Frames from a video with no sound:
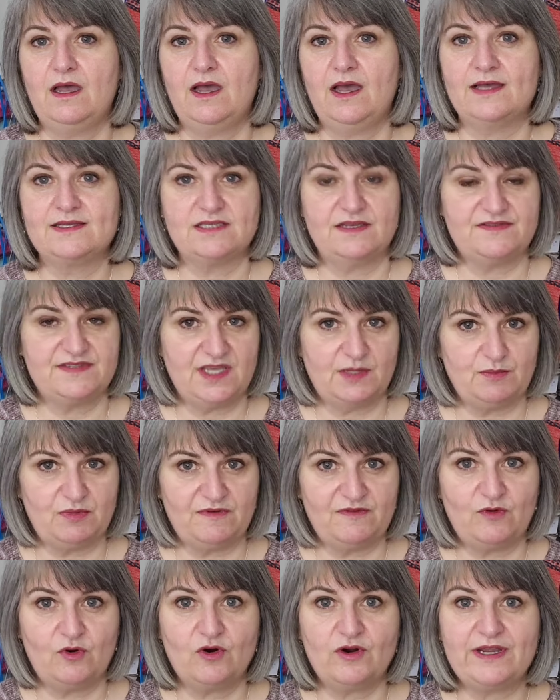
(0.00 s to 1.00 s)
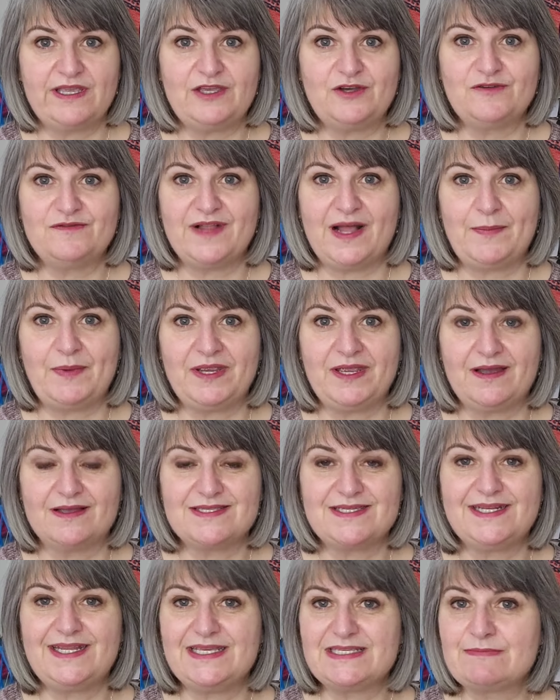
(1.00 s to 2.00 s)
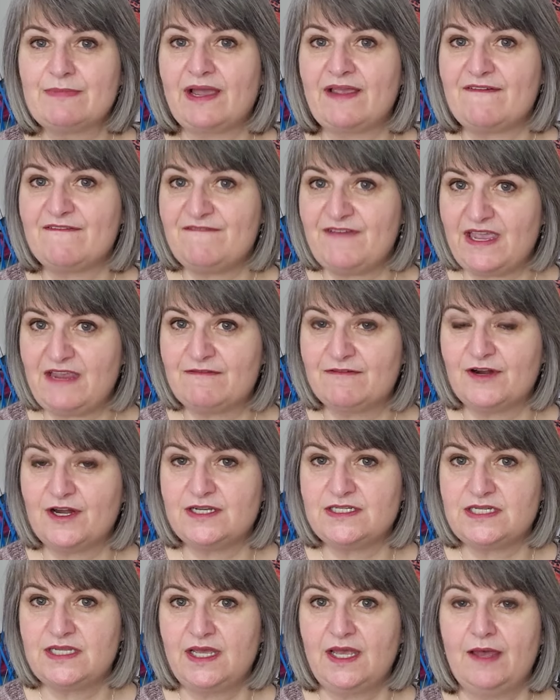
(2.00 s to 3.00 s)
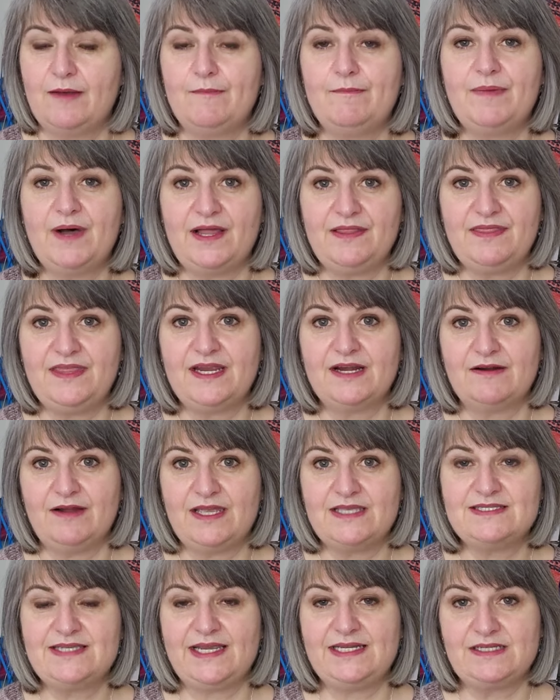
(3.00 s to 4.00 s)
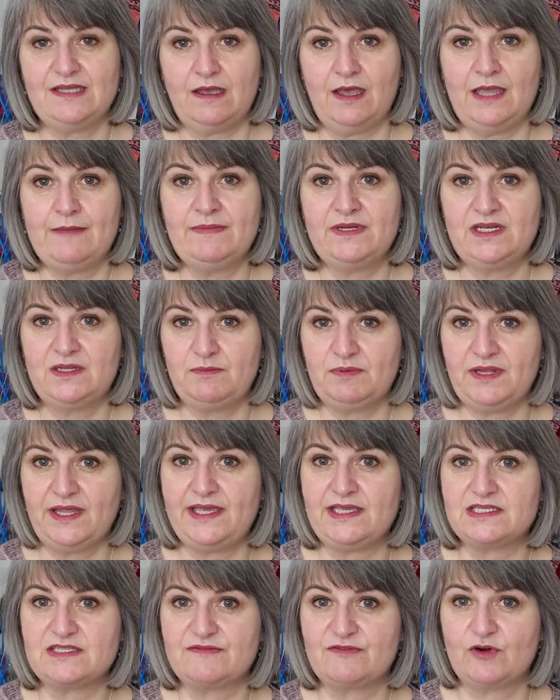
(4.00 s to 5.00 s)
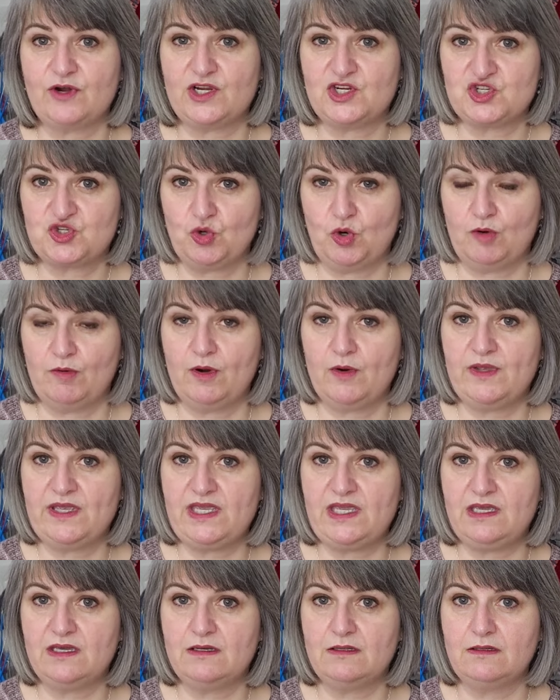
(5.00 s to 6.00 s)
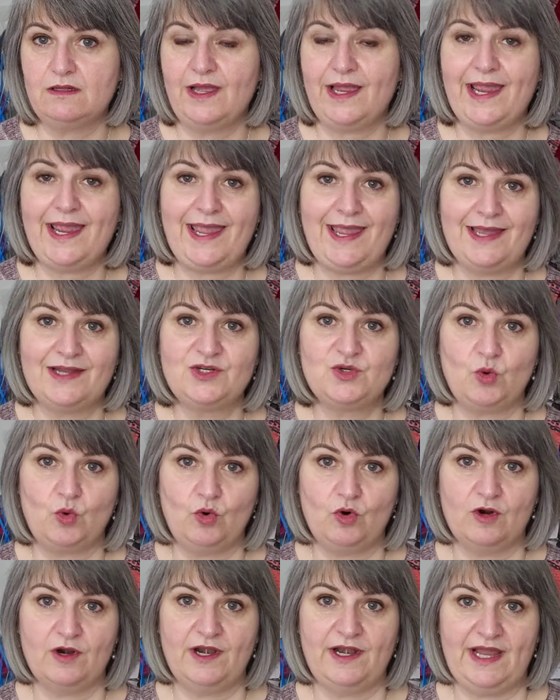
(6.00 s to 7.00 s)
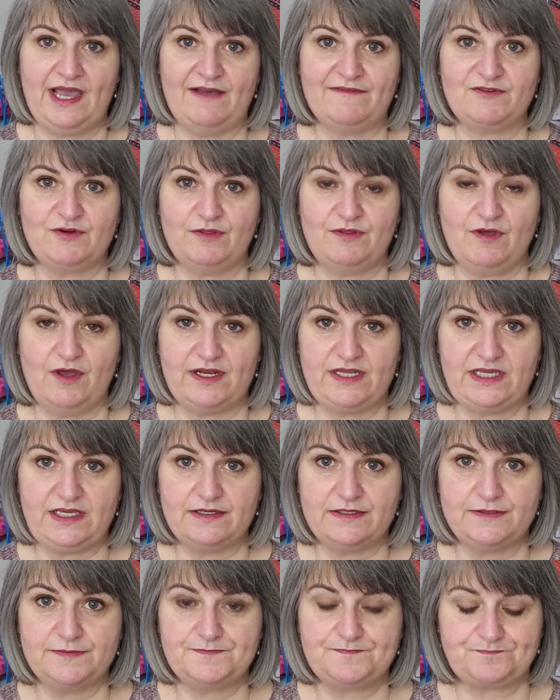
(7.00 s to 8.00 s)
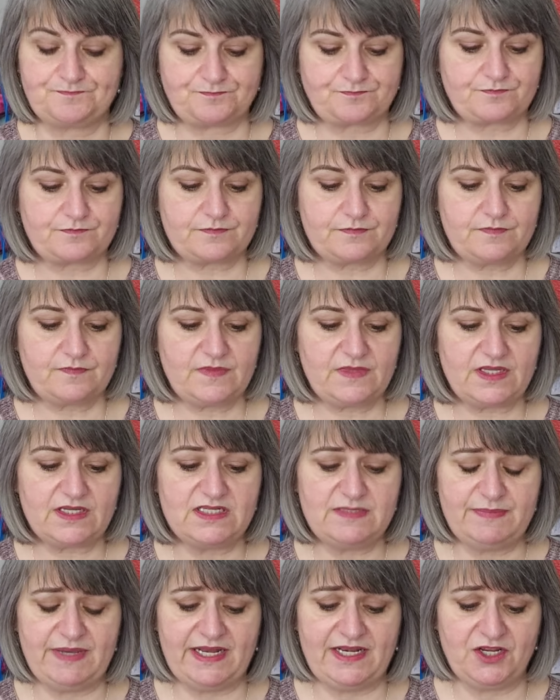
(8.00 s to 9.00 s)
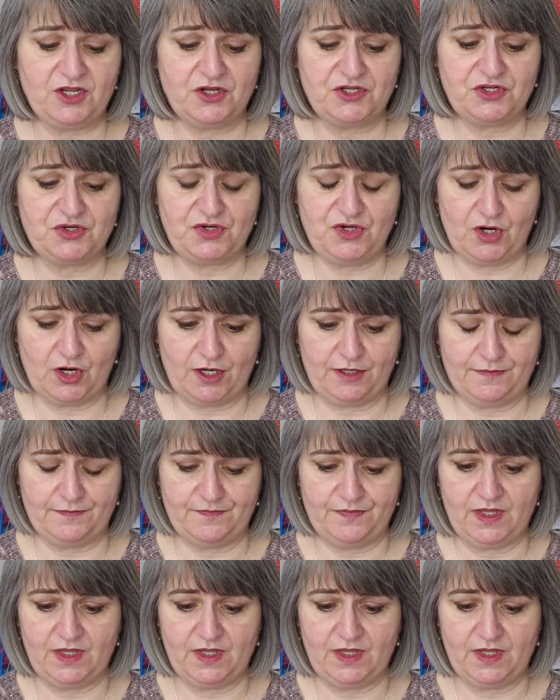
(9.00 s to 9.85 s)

As I've said before, heel flap and gusset is my favorite, but there is a time and a place for a short row heel and or an afterthought heel, depending on your yarn.